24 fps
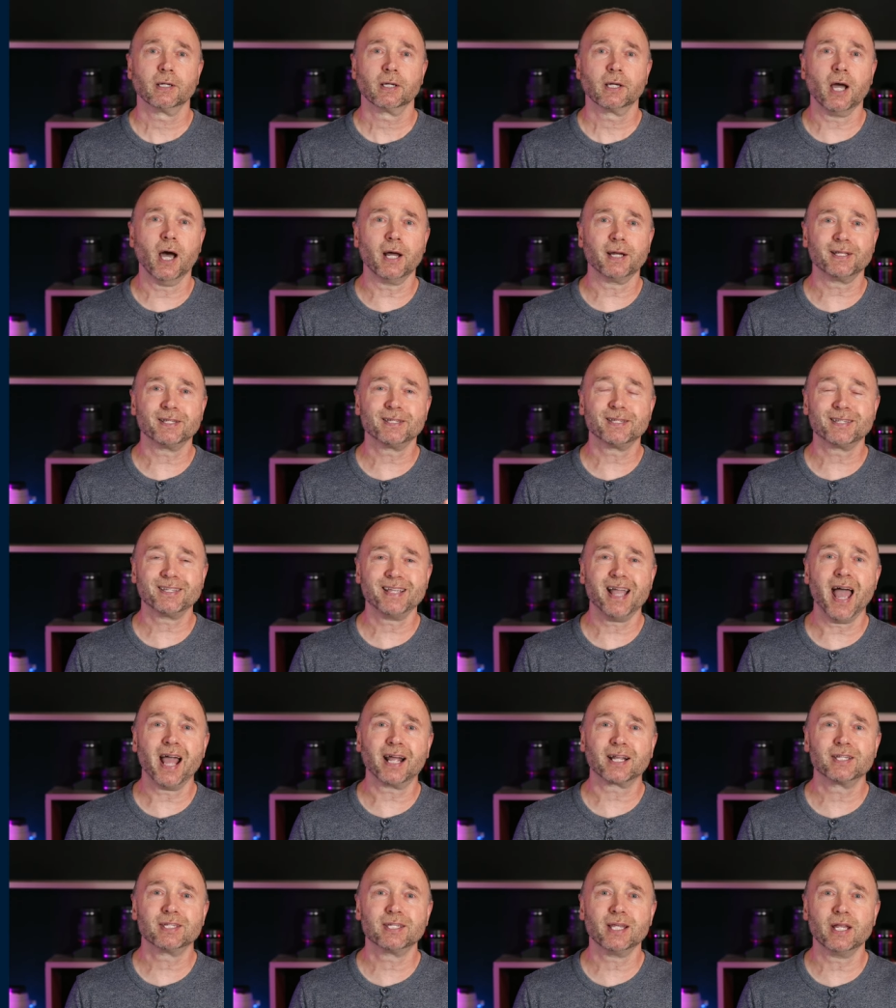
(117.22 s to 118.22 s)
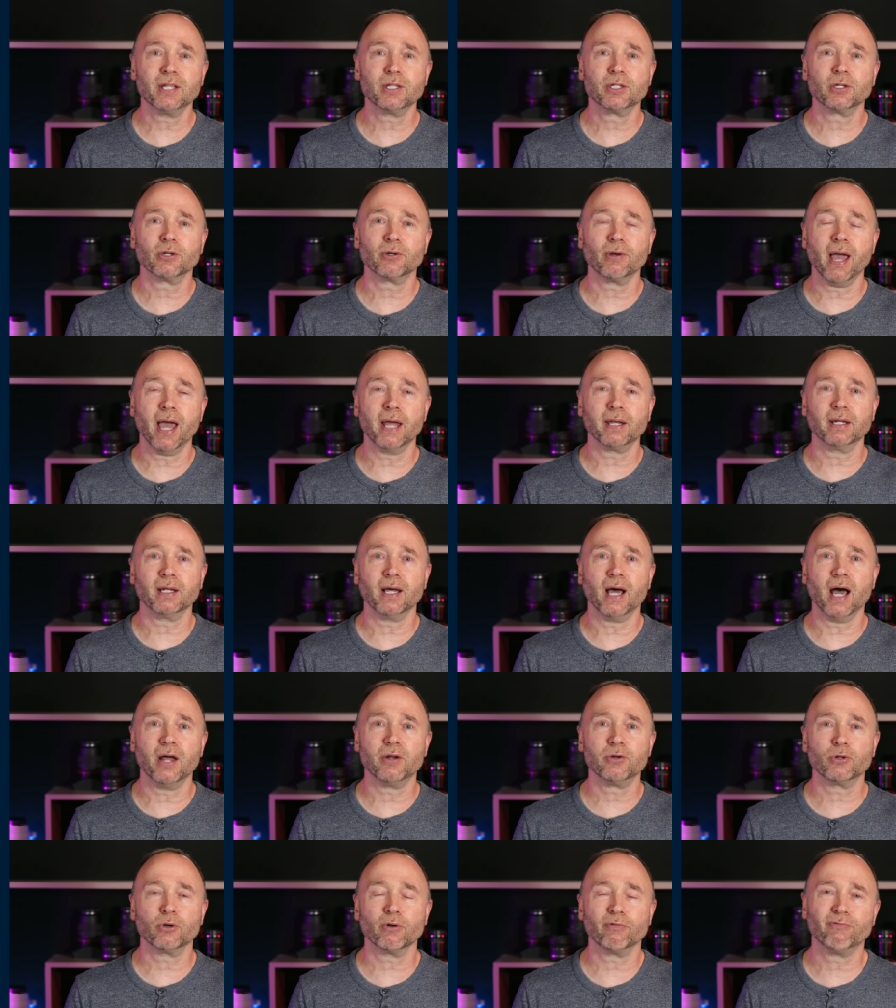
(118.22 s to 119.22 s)
got a stacked sensor at
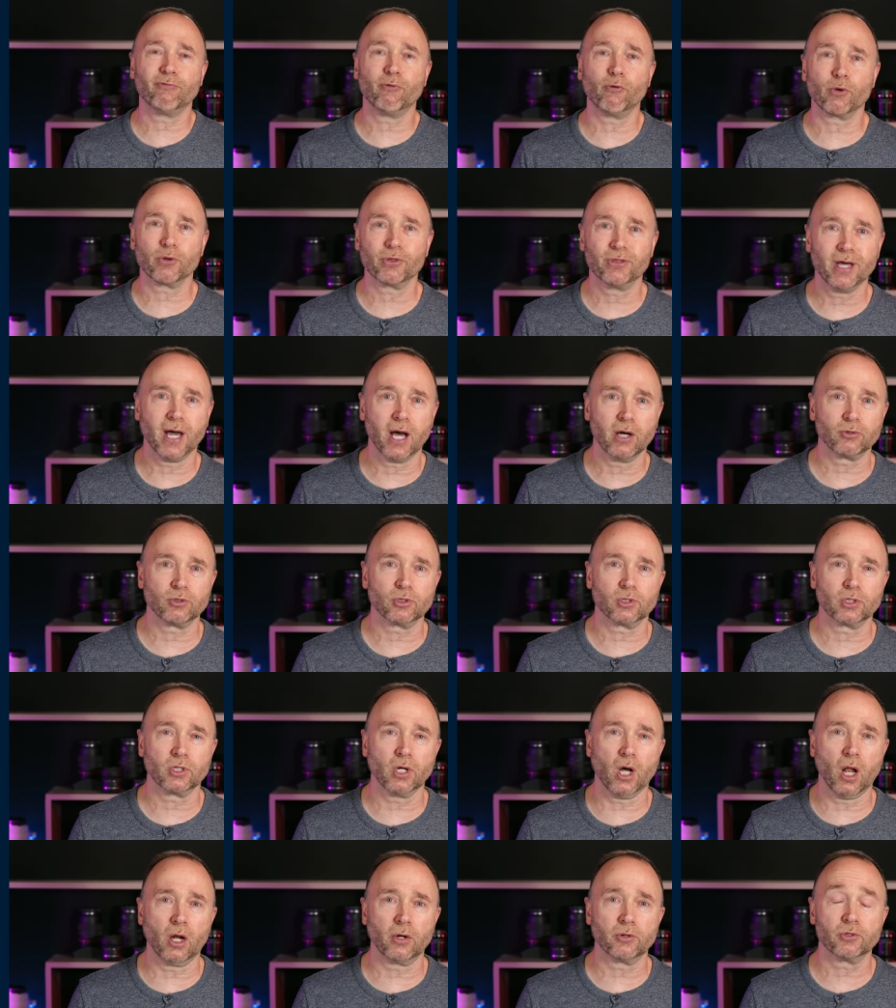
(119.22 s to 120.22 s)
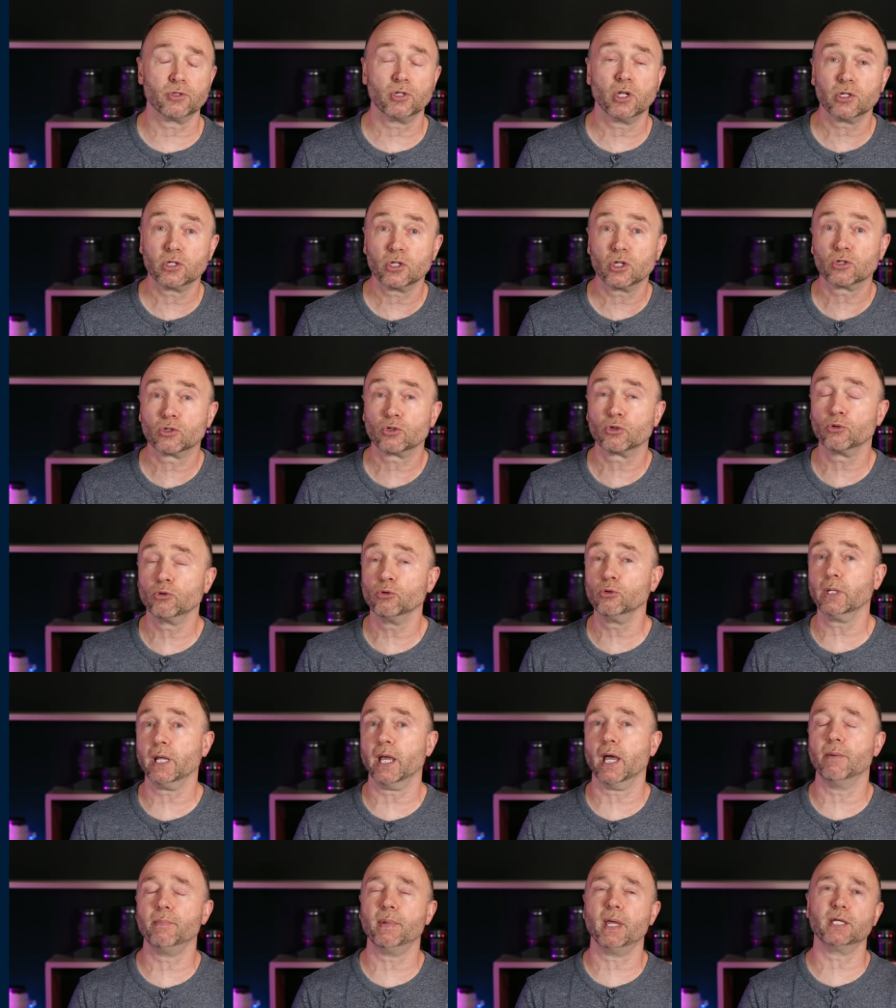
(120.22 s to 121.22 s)
under four thousand dollars. It's a
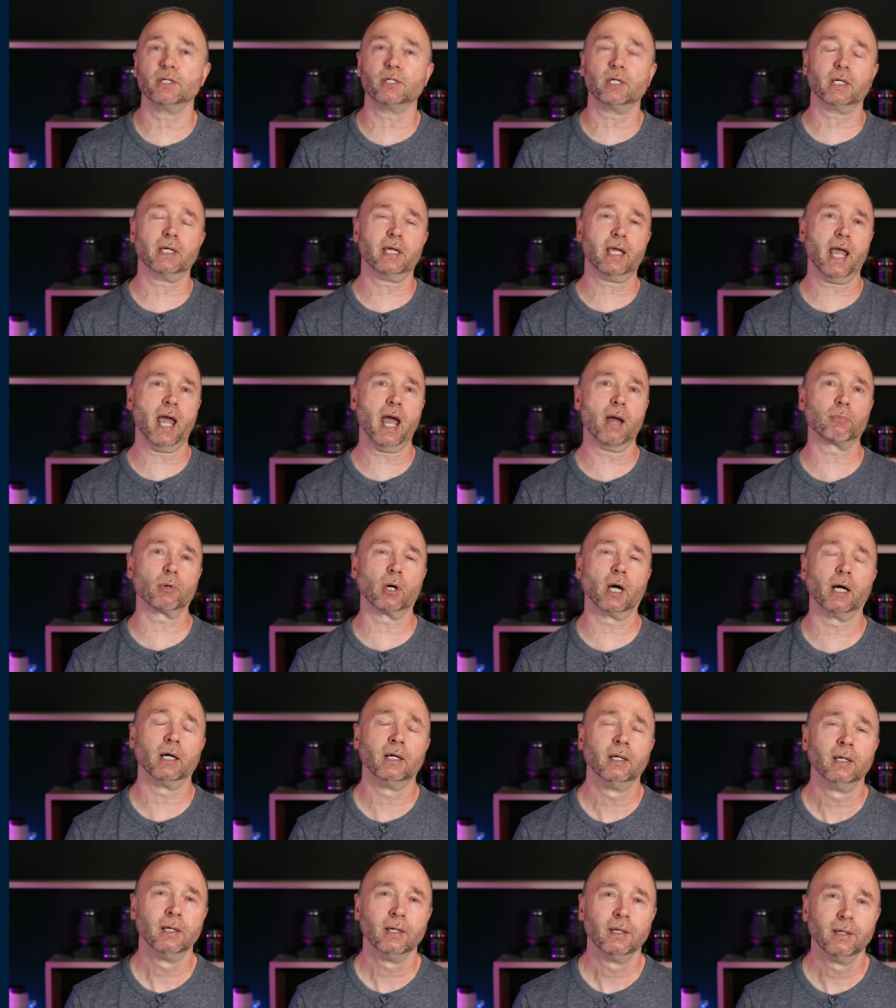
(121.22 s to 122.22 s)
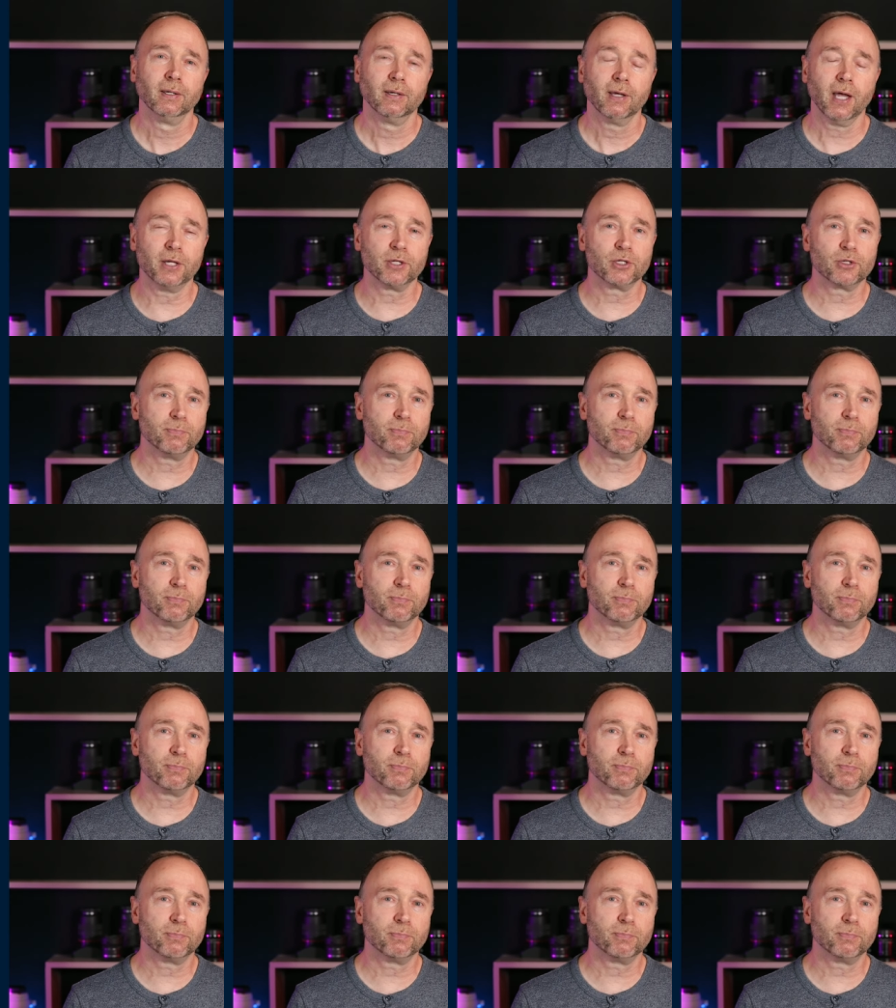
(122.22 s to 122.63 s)
truly amazing camera. And